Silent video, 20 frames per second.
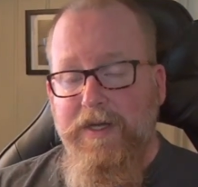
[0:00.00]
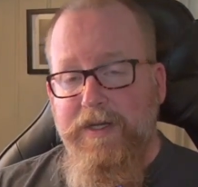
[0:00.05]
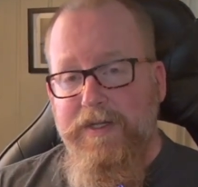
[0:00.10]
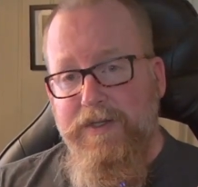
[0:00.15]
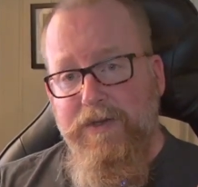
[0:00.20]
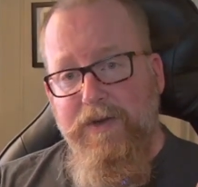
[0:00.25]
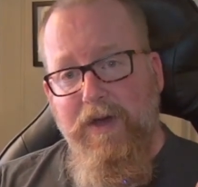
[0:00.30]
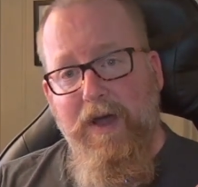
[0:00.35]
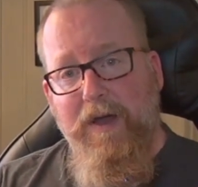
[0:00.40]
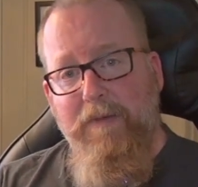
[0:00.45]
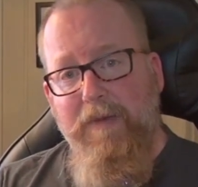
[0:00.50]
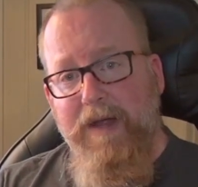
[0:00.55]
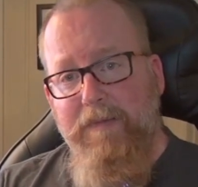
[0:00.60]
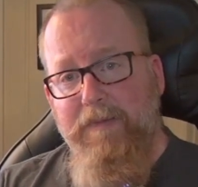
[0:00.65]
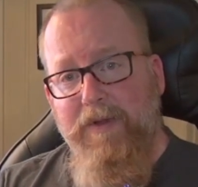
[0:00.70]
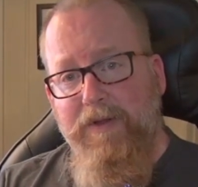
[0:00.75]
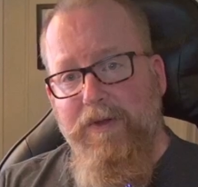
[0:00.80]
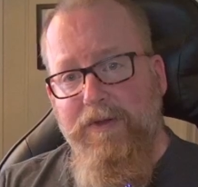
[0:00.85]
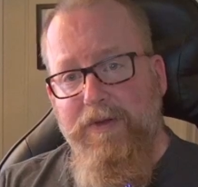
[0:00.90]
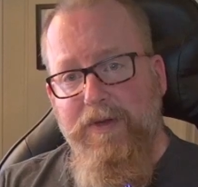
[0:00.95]
So now I'm
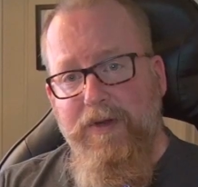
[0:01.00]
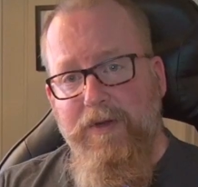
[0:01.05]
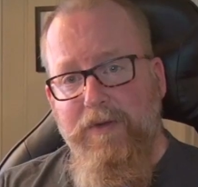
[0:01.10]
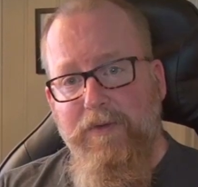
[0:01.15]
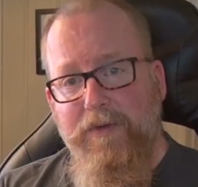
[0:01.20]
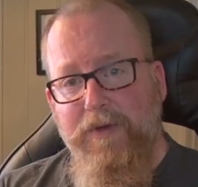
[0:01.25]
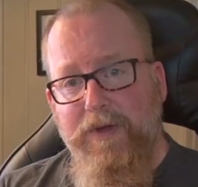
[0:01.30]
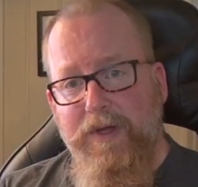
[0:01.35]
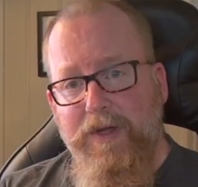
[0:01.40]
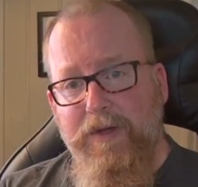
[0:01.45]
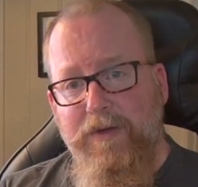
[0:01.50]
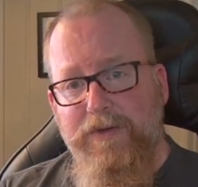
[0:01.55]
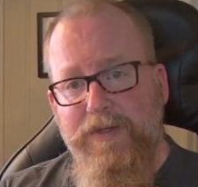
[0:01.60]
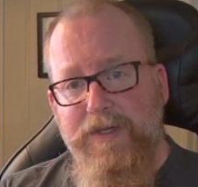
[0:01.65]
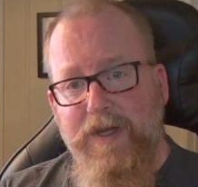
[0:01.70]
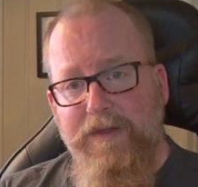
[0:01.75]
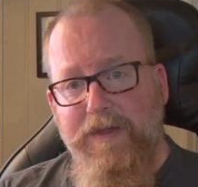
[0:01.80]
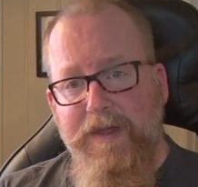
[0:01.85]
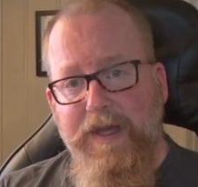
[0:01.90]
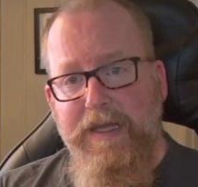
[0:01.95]
able to
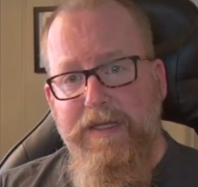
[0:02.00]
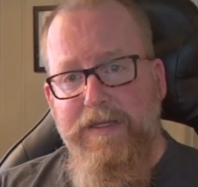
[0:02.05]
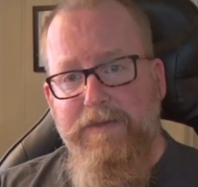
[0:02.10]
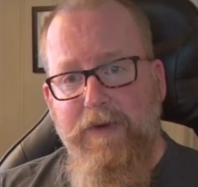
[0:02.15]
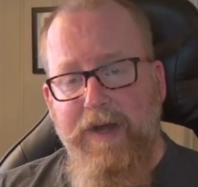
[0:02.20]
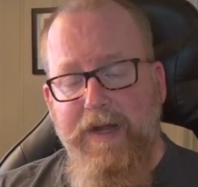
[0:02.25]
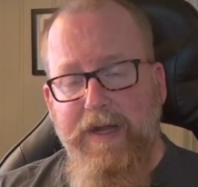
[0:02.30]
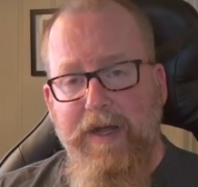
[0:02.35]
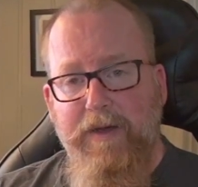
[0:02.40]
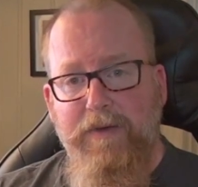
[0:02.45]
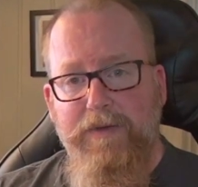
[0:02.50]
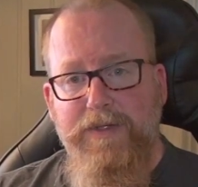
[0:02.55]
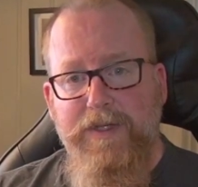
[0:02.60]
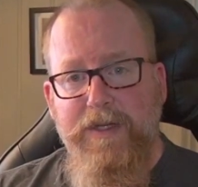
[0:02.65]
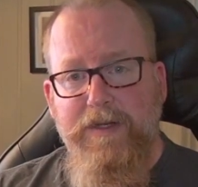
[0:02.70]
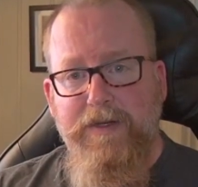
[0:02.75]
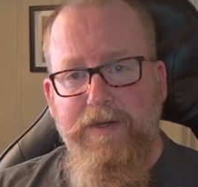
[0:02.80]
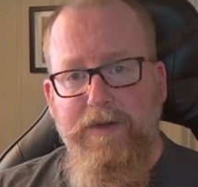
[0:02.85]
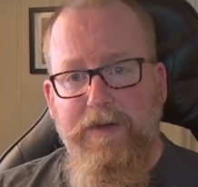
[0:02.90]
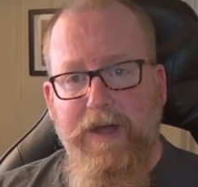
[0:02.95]
use these
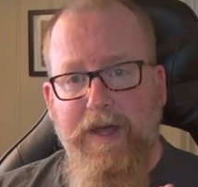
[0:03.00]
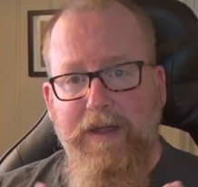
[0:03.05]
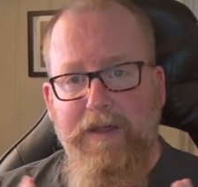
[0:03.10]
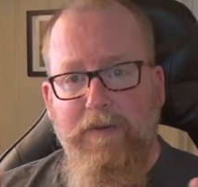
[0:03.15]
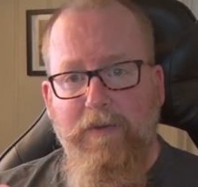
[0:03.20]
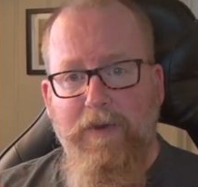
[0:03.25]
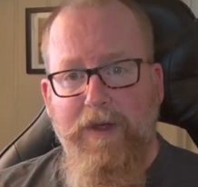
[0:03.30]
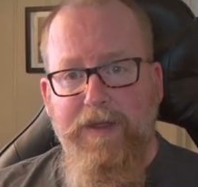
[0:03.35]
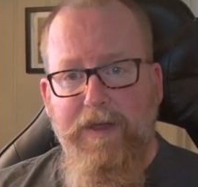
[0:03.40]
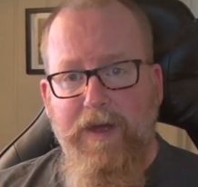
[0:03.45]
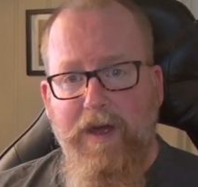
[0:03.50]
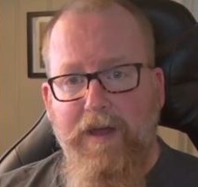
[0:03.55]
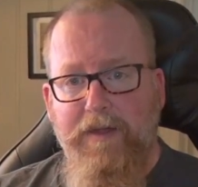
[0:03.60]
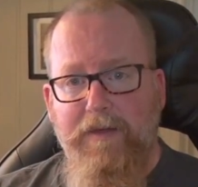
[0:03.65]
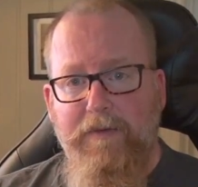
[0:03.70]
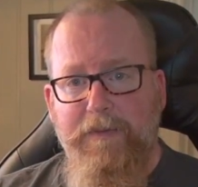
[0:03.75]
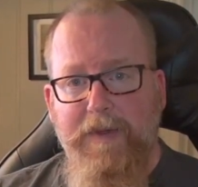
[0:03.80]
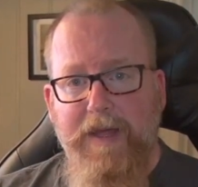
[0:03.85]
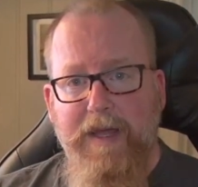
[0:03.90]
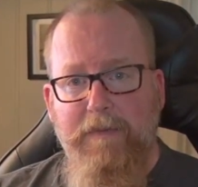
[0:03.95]
radios together with
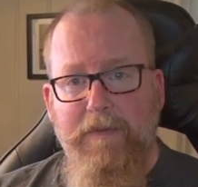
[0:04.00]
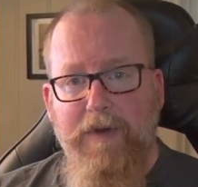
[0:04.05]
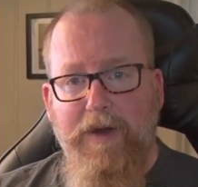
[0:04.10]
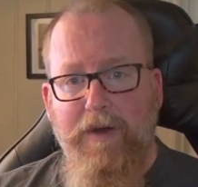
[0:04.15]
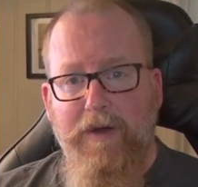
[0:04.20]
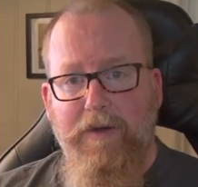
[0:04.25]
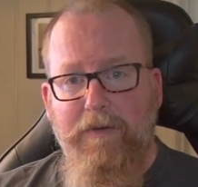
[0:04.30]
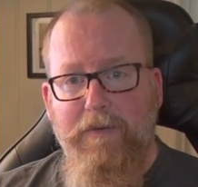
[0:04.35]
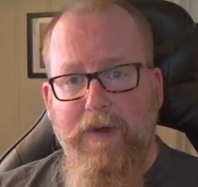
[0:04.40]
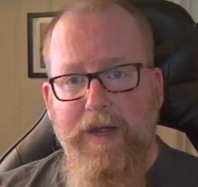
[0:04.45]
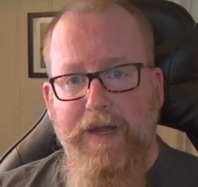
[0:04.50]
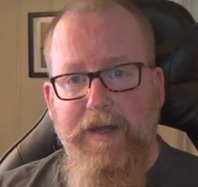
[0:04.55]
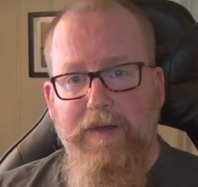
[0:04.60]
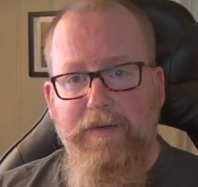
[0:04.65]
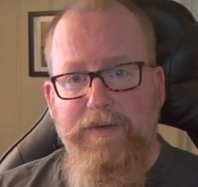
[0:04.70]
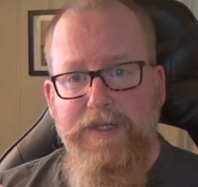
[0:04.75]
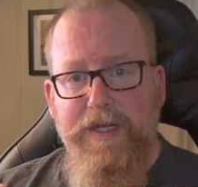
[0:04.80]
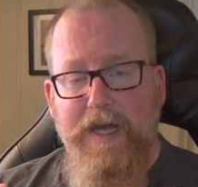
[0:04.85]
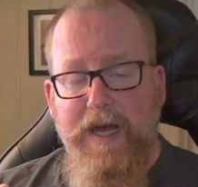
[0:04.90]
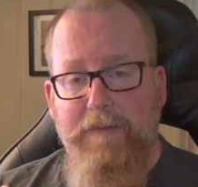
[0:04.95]
other PMR
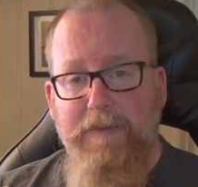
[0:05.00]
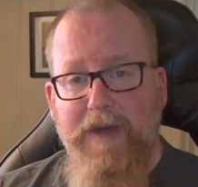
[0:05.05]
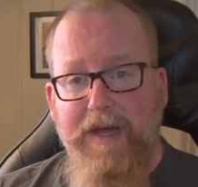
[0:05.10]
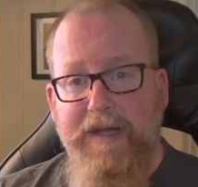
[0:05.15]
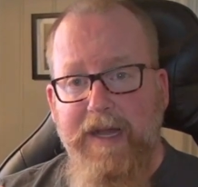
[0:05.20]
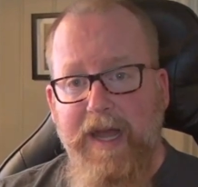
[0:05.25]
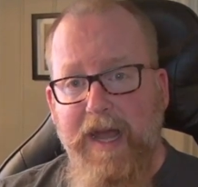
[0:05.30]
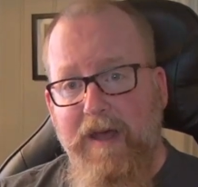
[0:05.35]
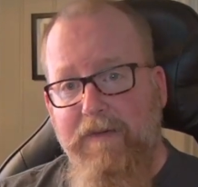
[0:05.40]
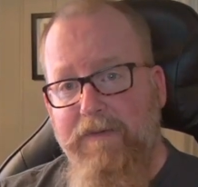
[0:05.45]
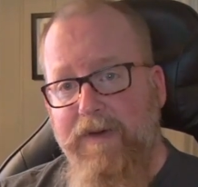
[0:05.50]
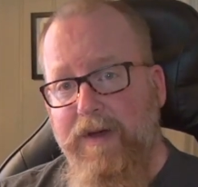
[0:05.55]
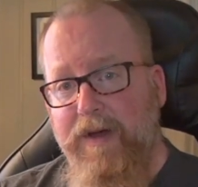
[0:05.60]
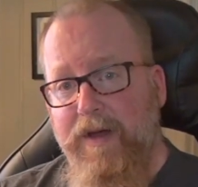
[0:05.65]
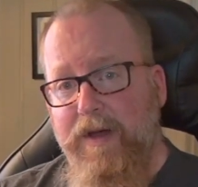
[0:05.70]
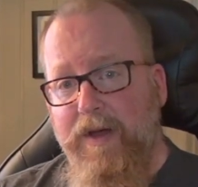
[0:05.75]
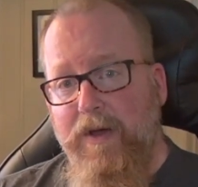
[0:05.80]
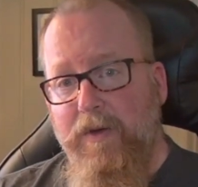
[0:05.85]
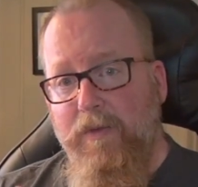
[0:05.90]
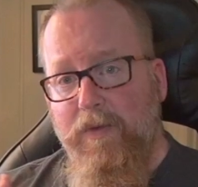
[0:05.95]
radios I might have,
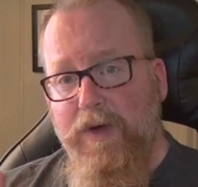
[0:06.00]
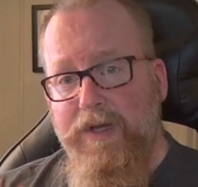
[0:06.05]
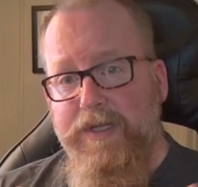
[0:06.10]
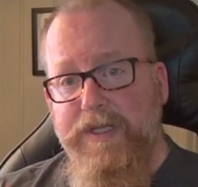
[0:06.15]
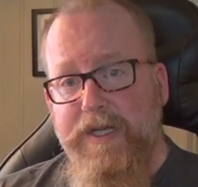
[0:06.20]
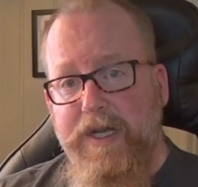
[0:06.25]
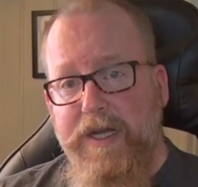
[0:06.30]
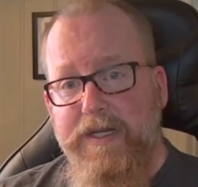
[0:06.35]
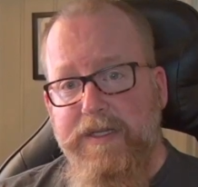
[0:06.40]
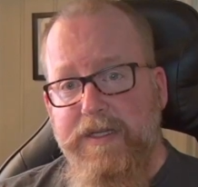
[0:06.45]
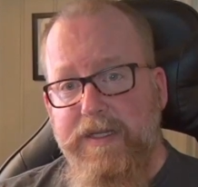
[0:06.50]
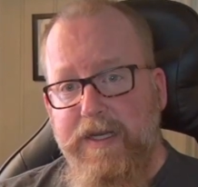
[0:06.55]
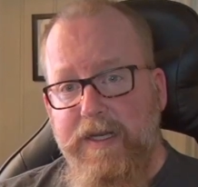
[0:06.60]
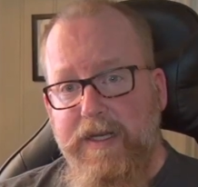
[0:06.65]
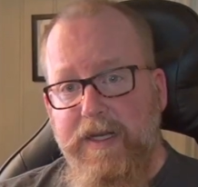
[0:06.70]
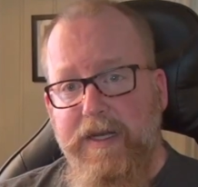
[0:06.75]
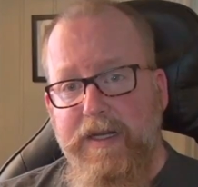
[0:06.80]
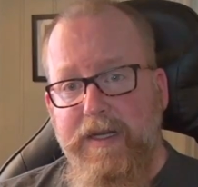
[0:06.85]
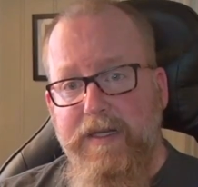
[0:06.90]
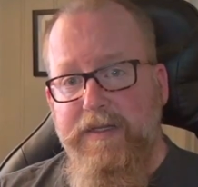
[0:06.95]
which is
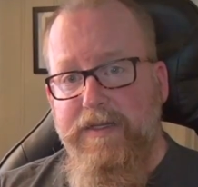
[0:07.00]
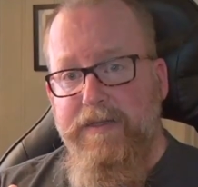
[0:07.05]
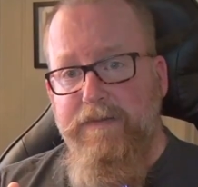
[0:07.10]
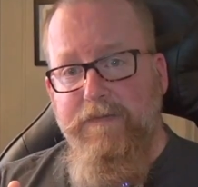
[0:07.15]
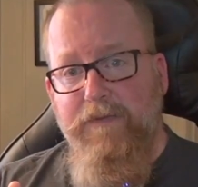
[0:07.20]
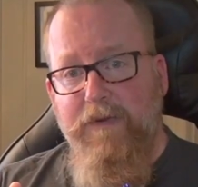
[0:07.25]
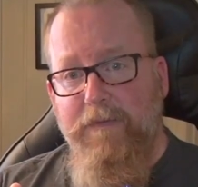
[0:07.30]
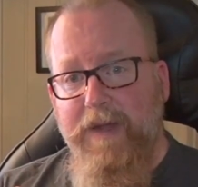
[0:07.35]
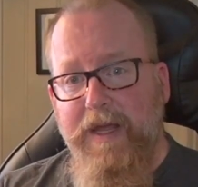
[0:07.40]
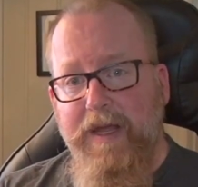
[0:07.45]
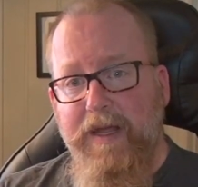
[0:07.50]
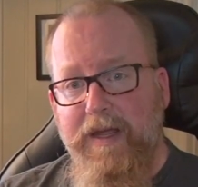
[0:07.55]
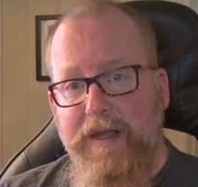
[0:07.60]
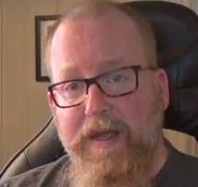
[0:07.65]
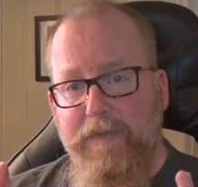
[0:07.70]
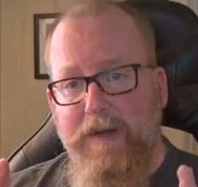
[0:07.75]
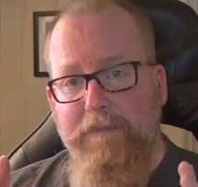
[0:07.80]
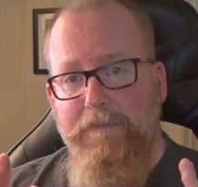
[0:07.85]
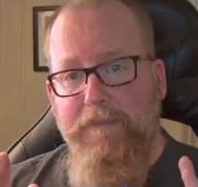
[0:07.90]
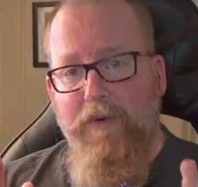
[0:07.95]
for
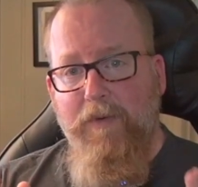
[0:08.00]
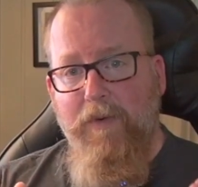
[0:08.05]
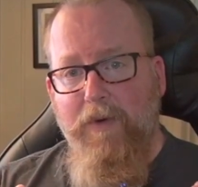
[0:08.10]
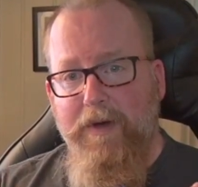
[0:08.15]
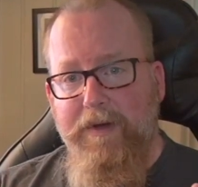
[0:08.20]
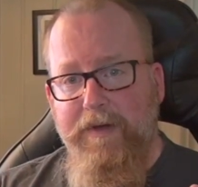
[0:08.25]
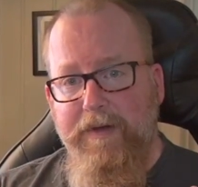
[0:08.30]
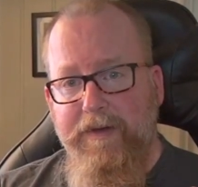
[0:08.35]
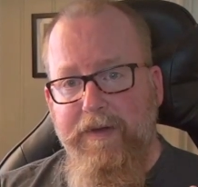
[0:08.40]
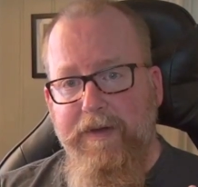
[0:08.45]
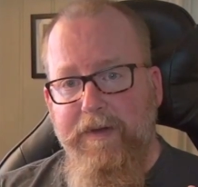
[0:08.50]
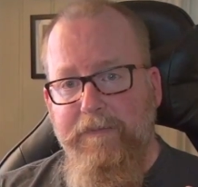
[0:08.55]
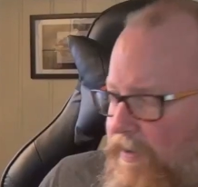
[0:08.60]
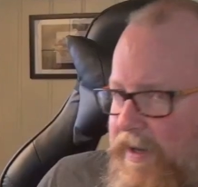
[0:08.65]
me important.